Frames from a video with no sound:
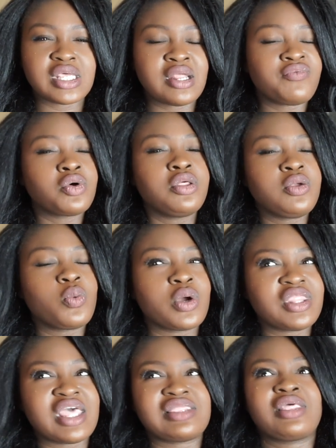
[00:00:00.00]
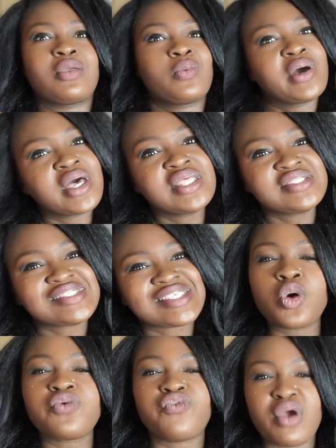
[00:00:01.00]
and i've only worn that thing once
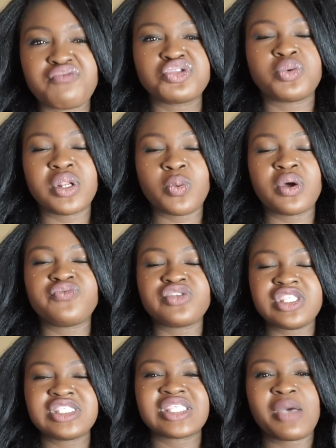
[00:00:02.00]
go to forever 21 for these